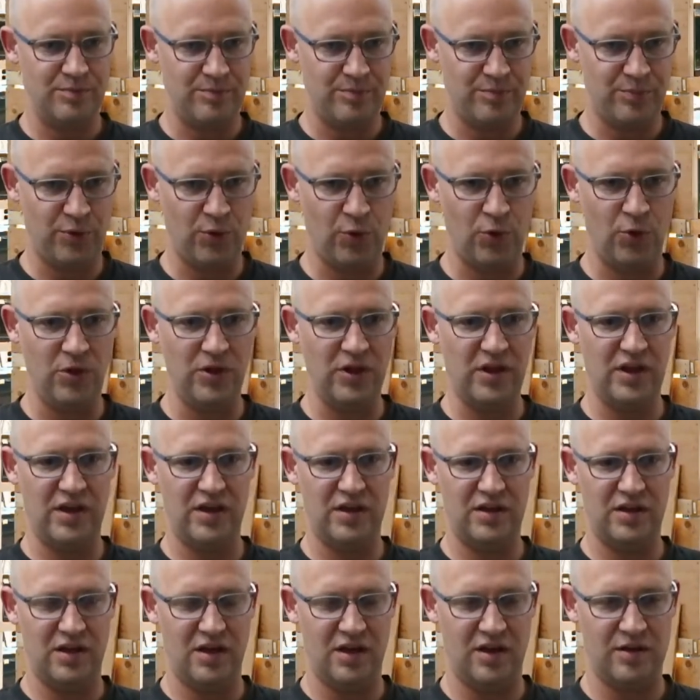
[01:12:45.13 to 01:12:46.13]
Pull
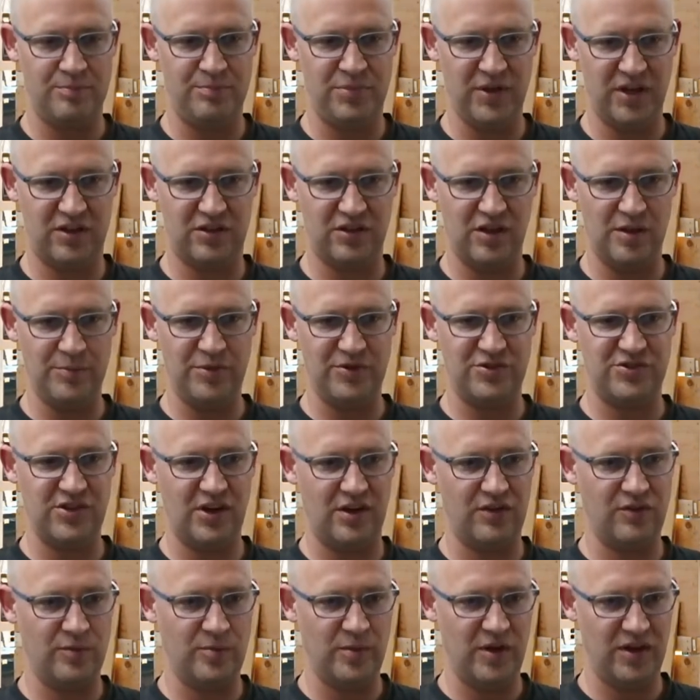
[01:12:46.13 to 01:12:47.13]
a big clump of
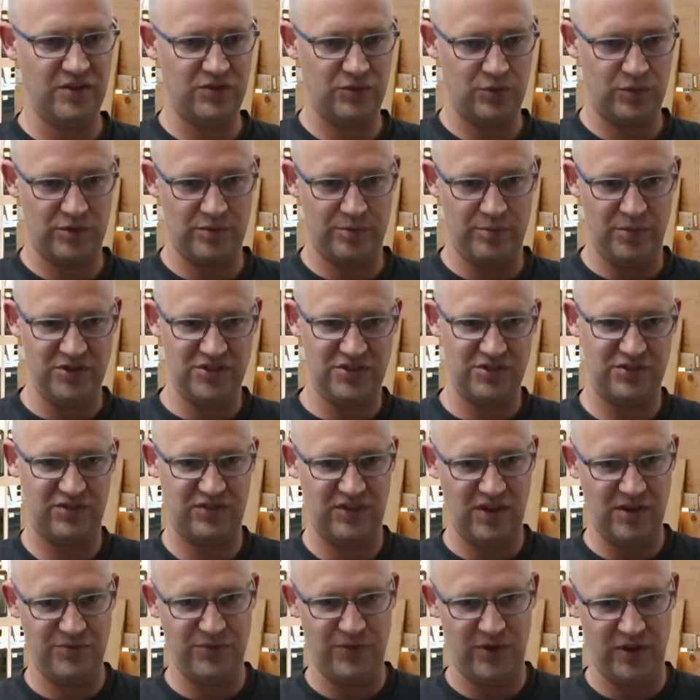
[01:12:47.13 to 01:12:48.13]
Java moss with a bunch of
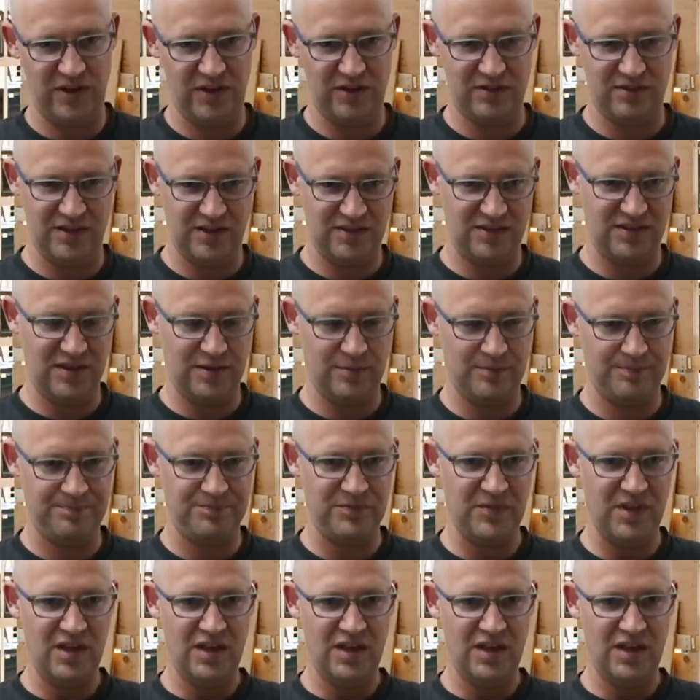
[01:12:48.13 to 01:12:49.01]
stuff on it and let them